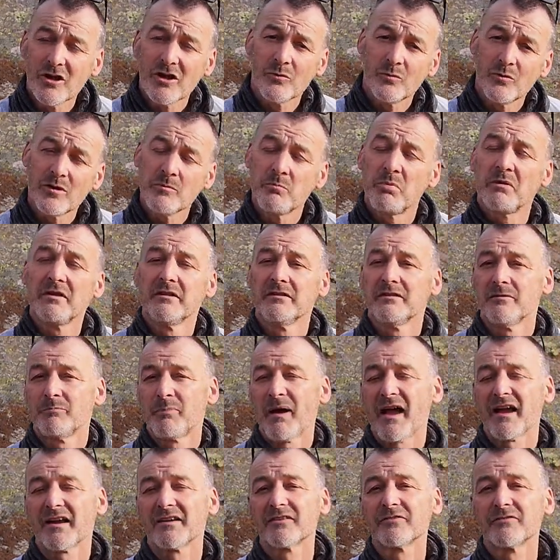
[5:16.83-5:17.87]
We build the
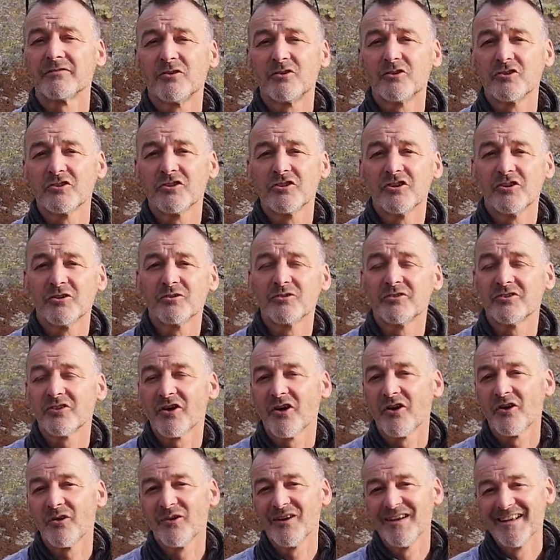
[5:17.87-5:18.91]
bags for you,
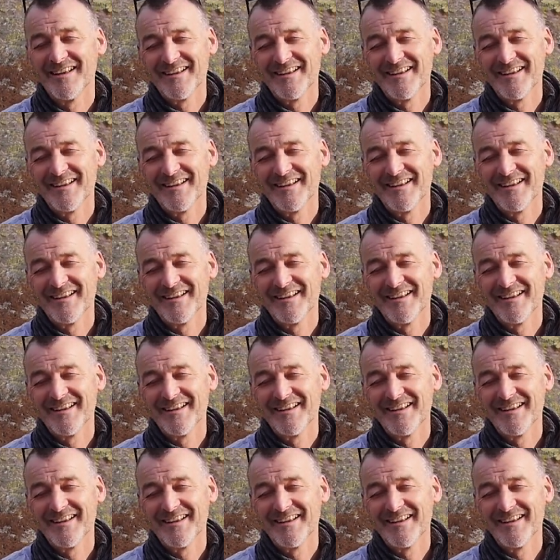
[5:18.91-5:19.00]
so